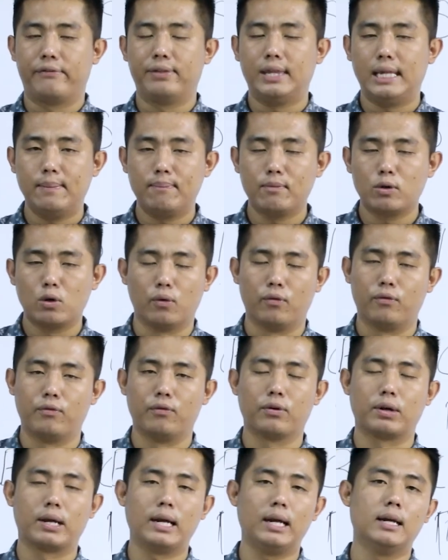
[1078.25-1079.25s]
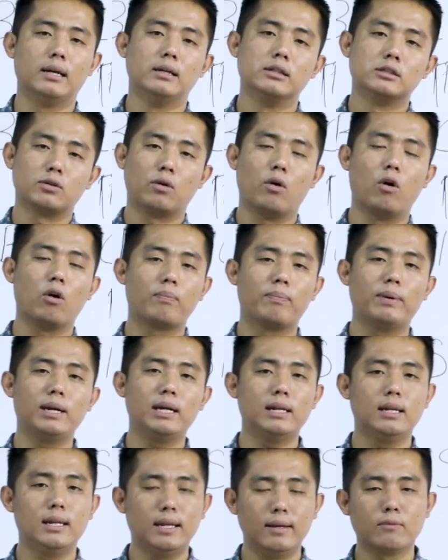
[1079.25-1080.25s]
Nimkov, okay? So Oakburn
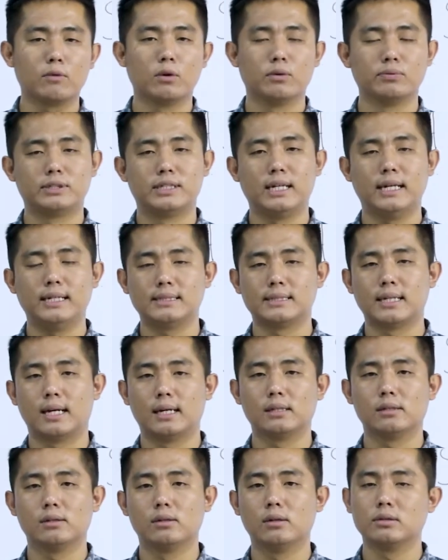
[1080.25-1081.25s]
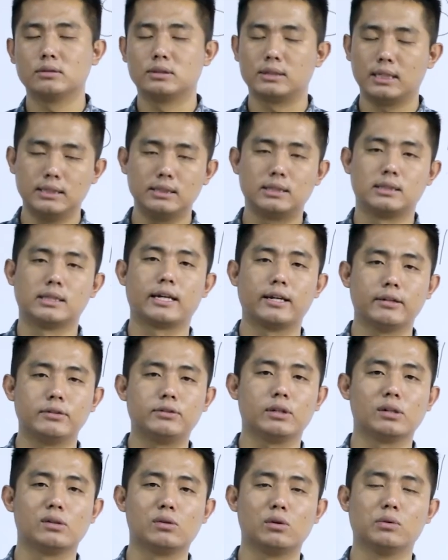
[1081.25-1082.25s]
and Nimkov says that, in
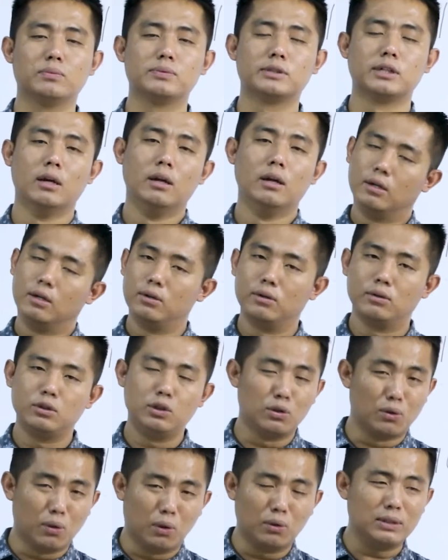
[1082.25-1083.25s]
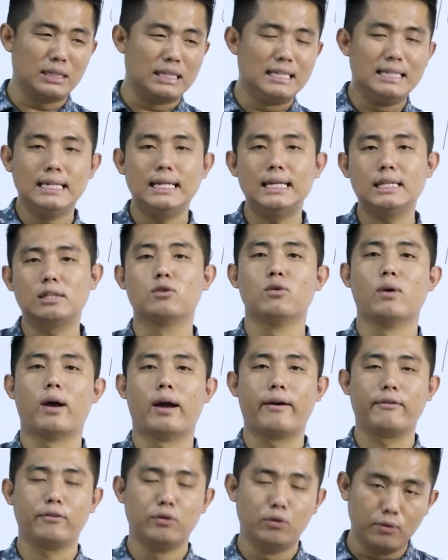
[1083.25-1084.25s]
secondary groups, you need to
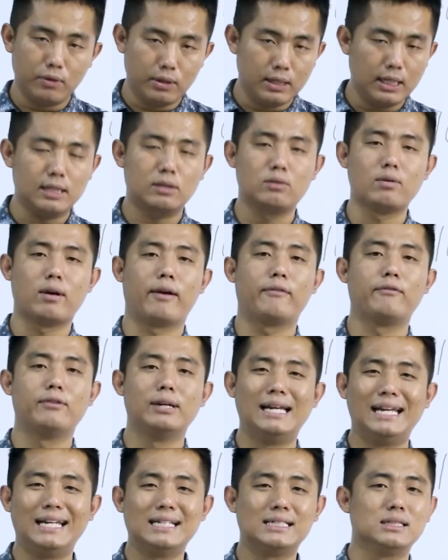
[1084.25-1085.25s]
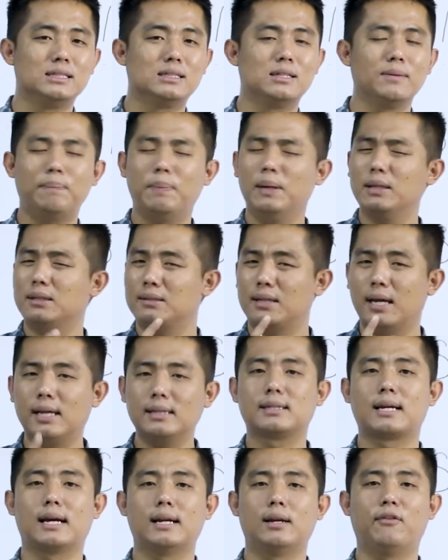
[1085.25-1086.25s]
have relationship, but
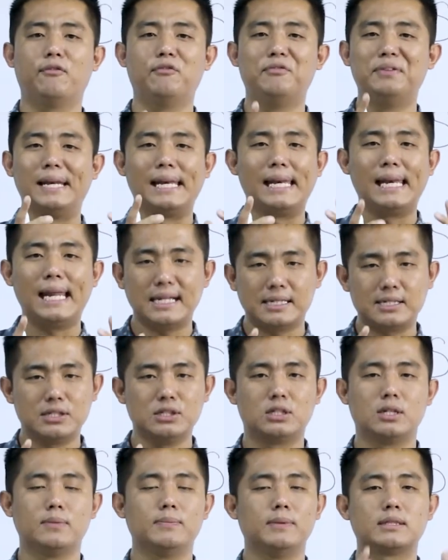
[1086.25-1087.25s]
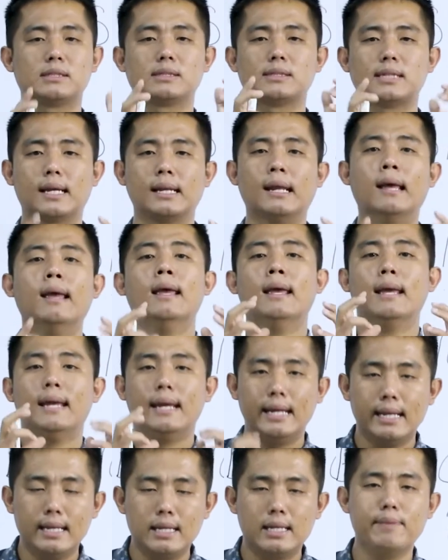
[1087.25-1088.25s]
that kind of relationship is not
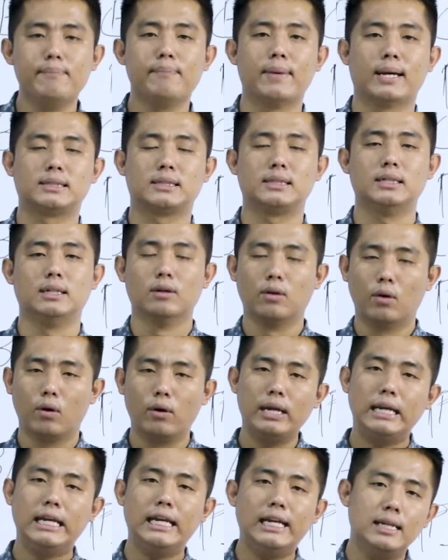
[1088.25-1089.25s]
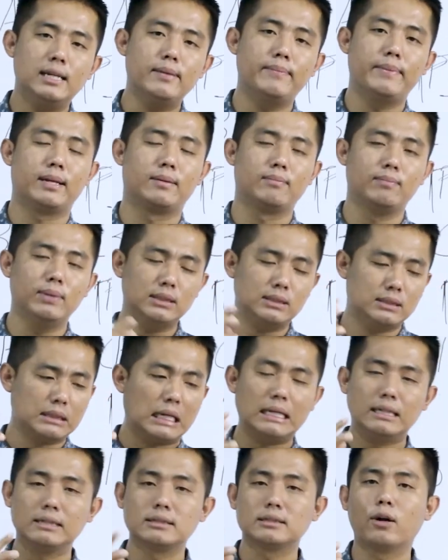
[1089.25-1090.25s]
intimacy or intimate, means
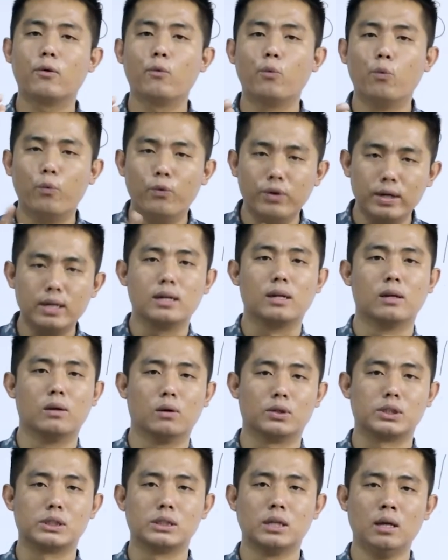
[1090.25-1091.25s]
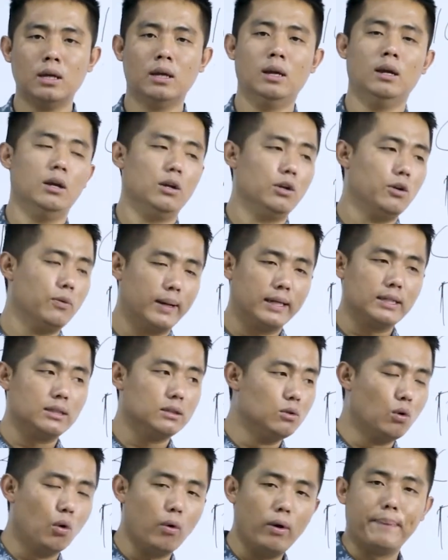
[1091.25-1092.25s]
it is not very close. You might
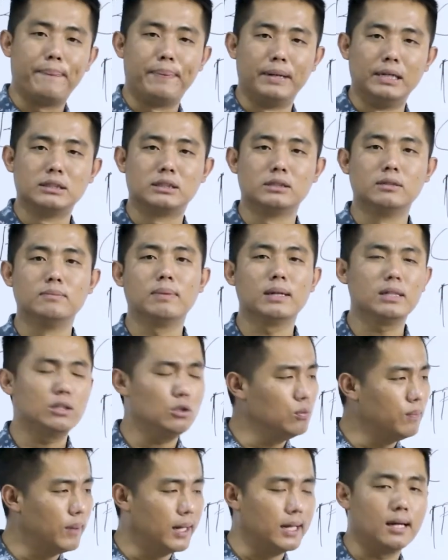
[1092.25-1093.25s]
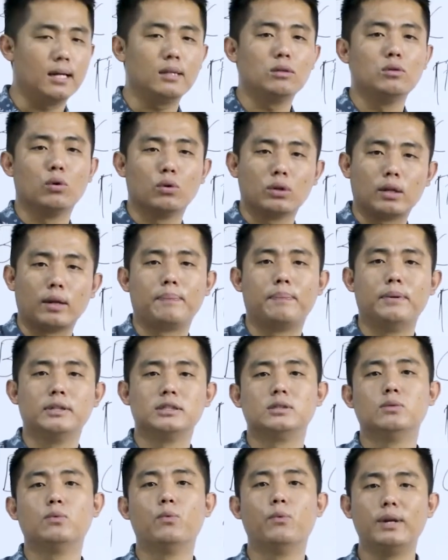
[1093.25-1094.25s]
know a person, but you might not know that
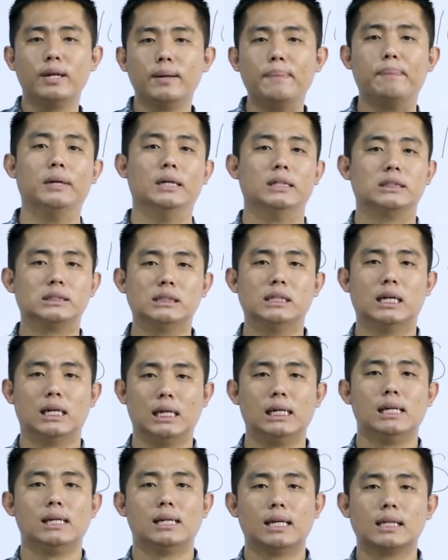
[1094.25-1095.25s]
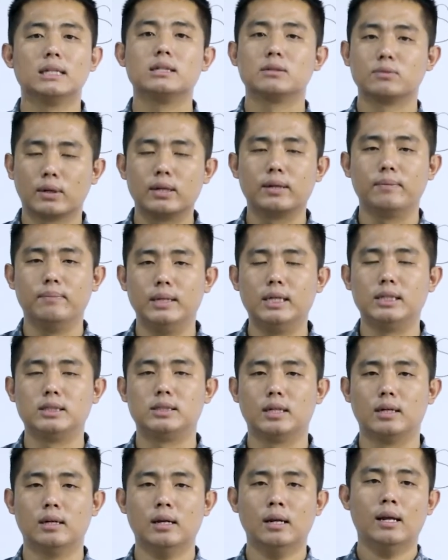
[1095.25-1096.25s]
person very personally. That is what it means
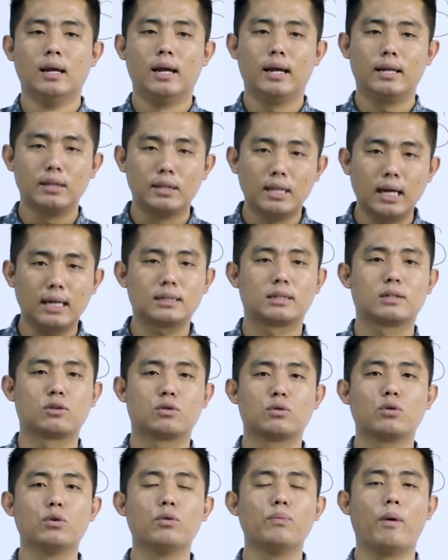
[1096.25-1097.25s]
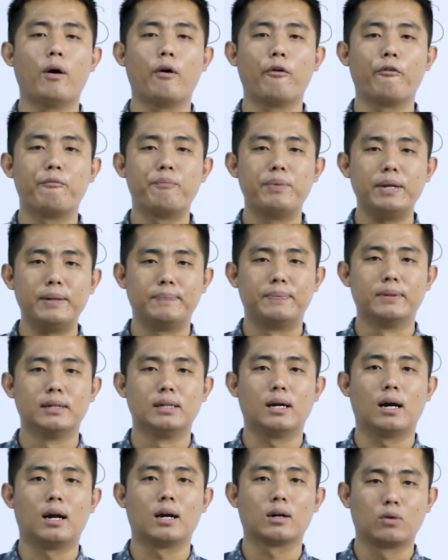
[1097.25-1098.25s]
here. And that group of
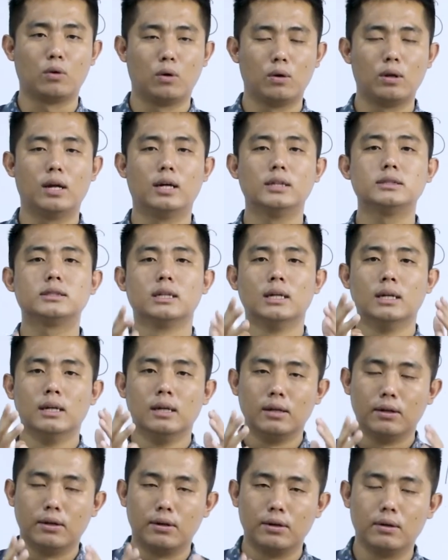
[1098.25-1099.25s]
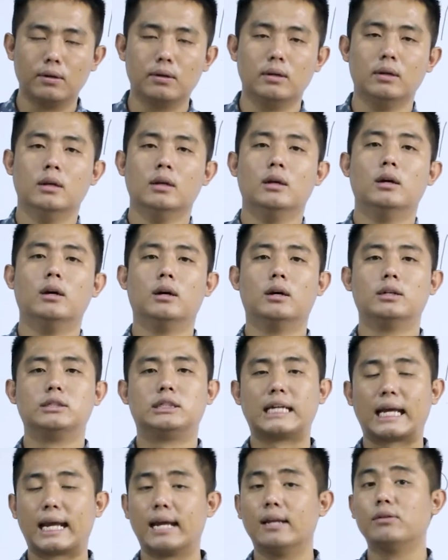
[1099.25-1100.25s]
people are called as,
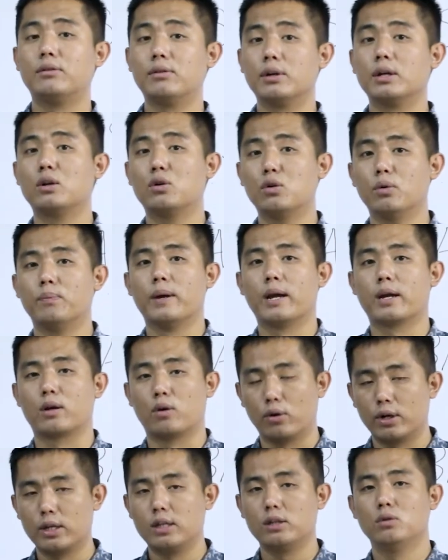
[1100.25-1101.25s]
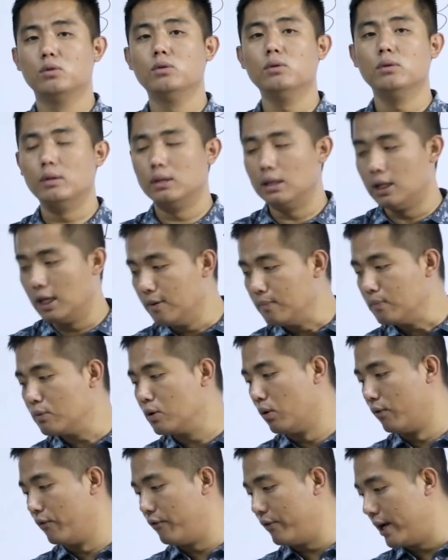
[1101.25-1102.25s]
secondary group according to
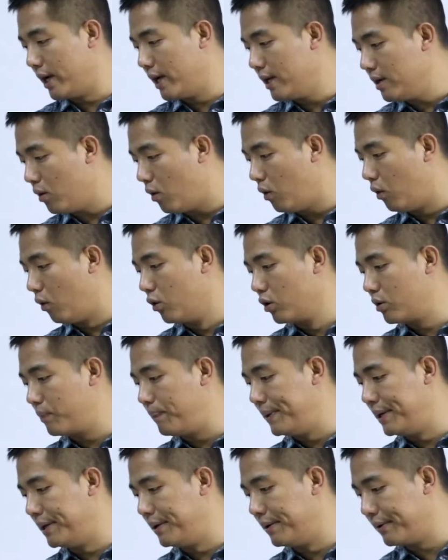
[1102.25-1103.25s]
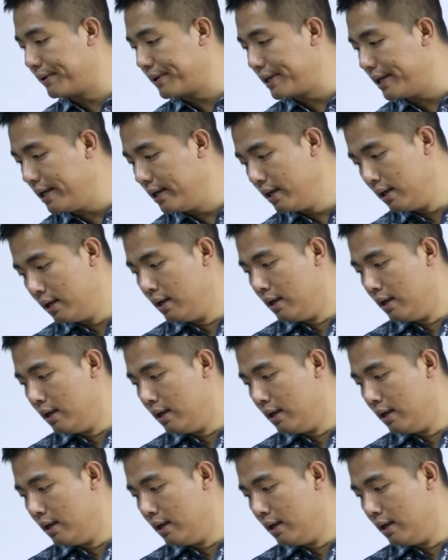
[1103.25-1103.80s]
Nimkov and Oakburn, okay?